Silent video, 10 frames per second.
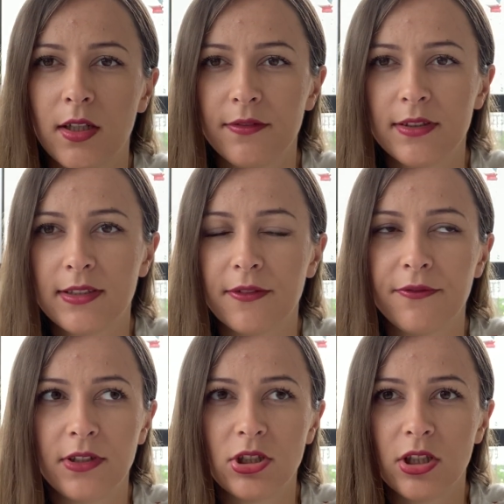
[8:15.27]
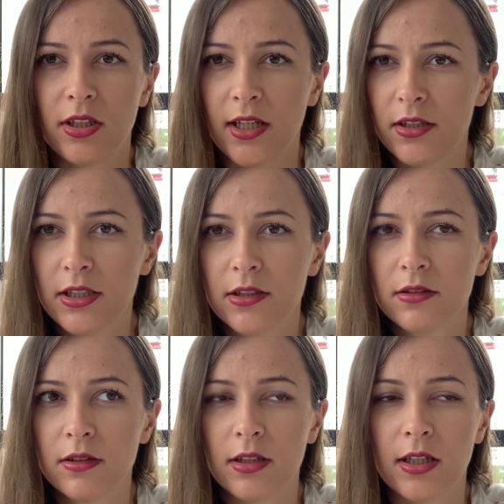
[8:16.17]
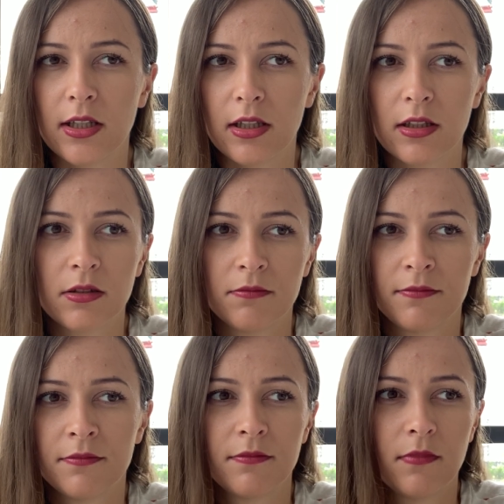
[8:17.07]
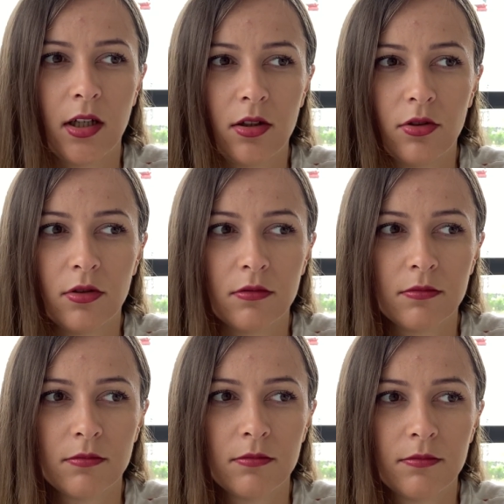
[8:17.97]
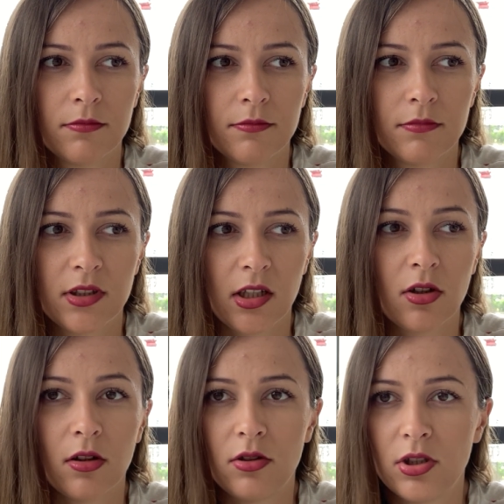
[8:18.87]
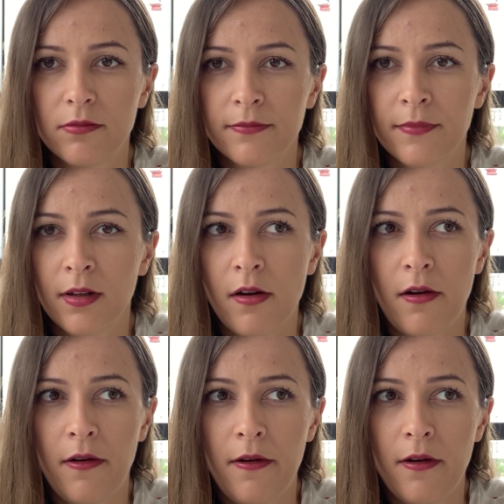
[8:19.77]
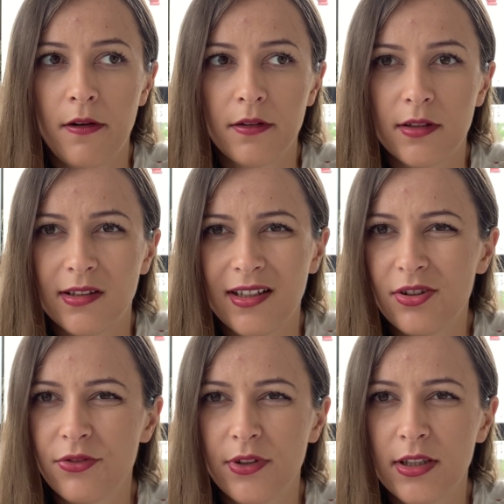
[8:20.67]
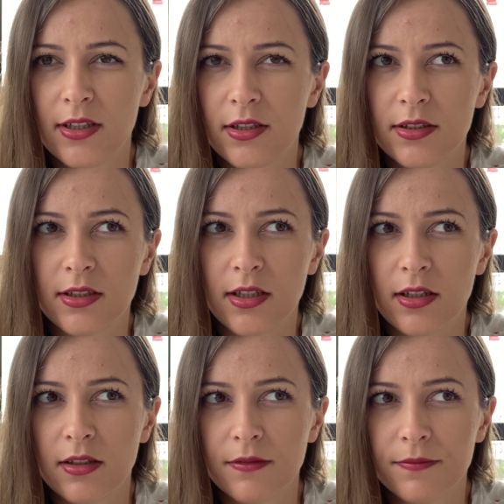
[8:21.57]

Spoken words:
If it's something generic like, I don't know, psychology, then I don't think there